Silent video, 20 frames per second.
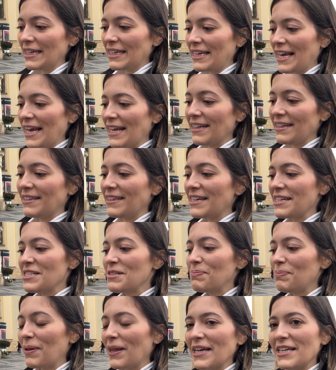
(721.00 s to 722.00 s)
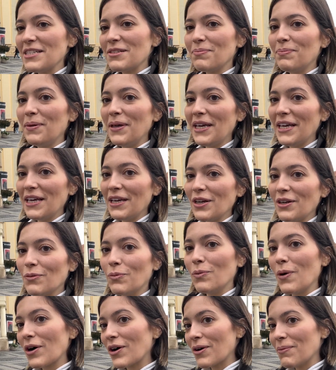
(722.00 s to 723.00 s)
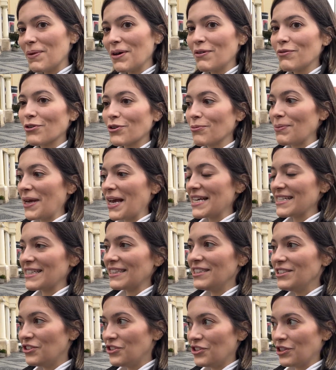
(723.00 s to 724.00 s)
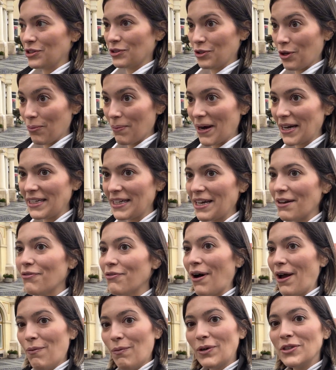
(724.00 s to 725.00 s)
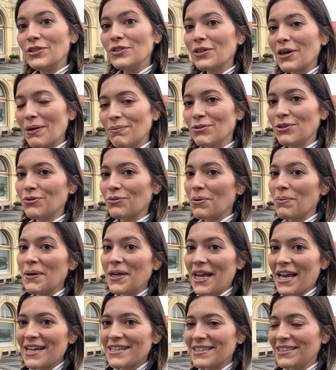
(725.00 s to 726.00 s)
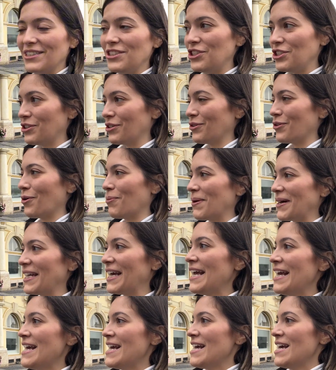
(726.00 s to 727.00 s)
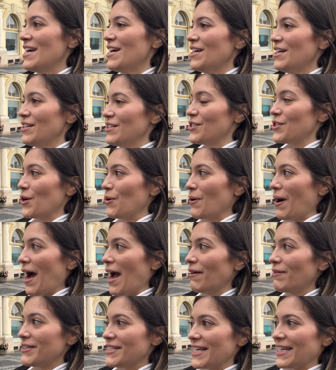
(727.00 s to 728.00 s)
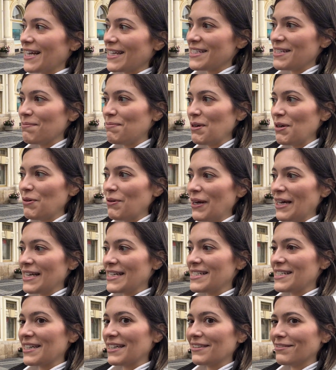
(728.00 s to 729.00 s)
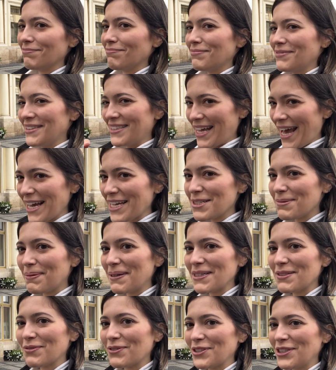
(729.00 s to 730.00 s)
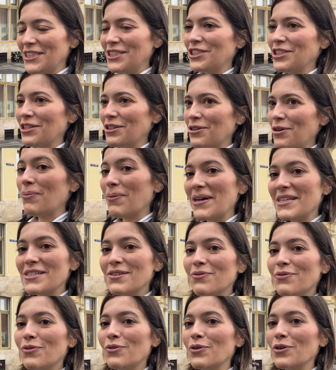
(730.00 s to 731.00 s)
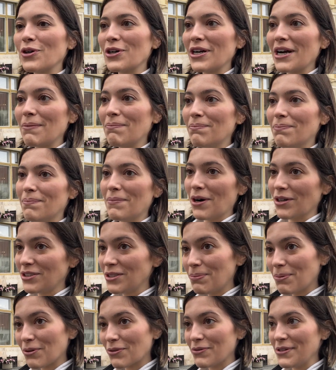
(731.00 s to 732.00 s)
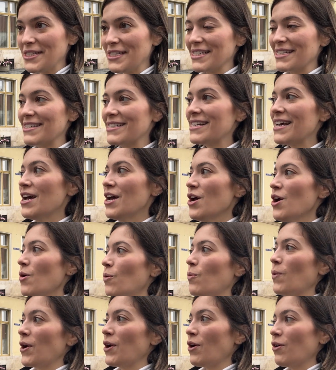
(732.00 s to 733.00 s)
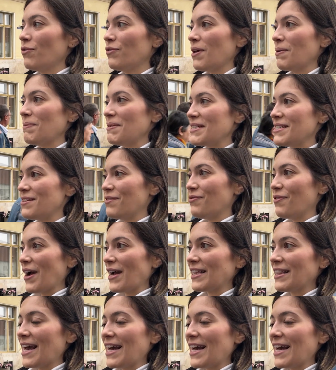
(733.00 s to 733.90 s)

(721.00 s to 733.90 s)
can this place be welcoming for me as a digital nomad if I want to come to Romania as a digital nomad? So I would say that Sibiu is a nice place for digital nomads for multiple reasons. One of them is the fact